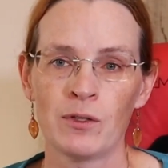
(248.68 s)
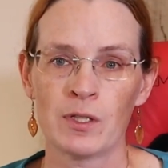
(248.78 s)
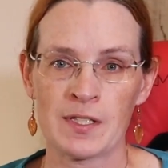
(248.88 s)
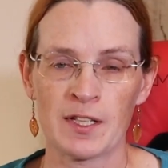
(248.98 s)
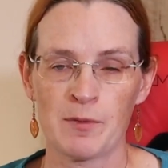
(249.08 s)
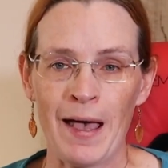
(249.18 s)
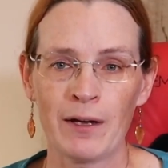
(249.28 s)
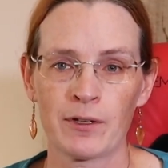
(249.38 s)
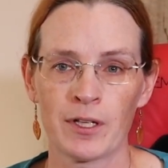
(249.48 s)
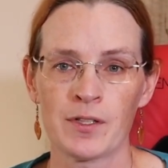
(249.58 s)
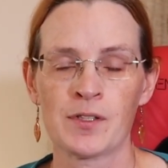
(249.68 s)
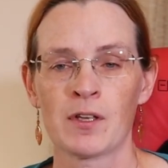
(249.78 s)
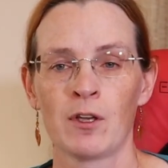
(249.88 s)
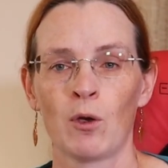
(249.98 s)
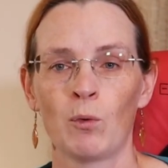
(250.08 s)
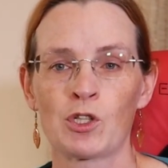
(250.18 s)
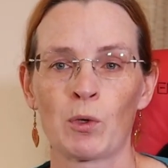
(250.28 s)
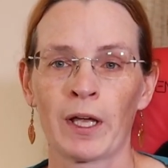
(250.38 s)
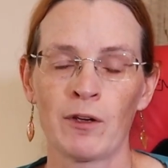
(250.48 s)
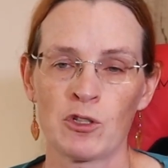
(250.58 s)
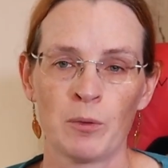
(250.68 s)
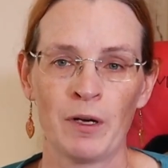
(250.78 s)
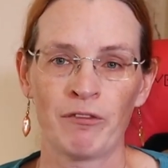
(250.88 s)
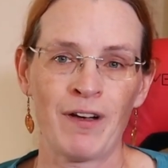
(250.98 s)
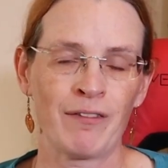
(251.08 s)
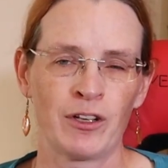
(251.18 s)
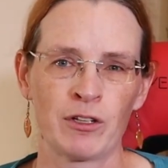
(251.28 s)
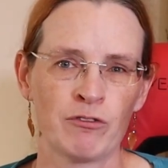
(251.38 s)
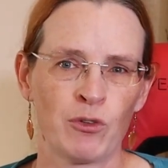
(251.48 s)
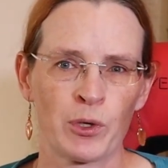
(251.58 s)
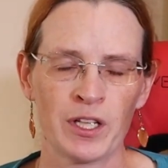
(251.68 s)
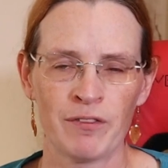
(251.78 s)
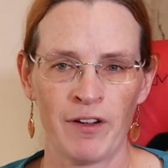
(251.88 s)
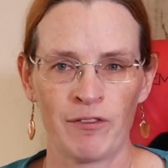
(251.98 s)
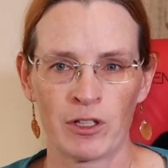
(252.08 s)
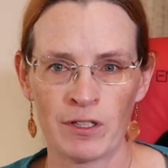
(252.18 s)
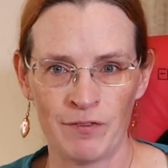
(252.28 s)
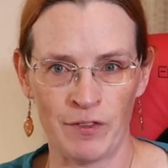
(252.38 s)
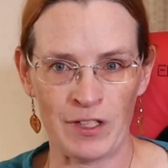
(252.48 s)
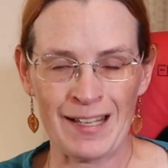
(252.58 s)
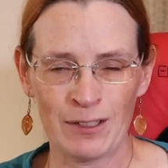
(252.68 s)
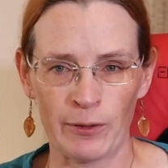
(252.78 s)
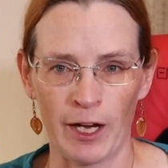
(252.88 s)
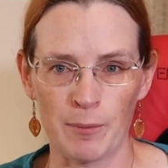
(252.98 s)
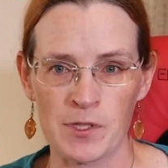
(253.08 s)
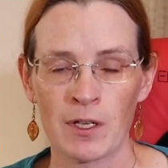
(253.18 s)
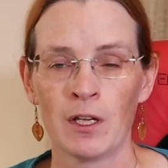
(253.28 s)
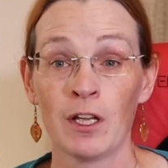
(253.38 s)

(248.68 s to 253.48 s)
to the 6 batteries, which work out to about 540 to 550 kilograms,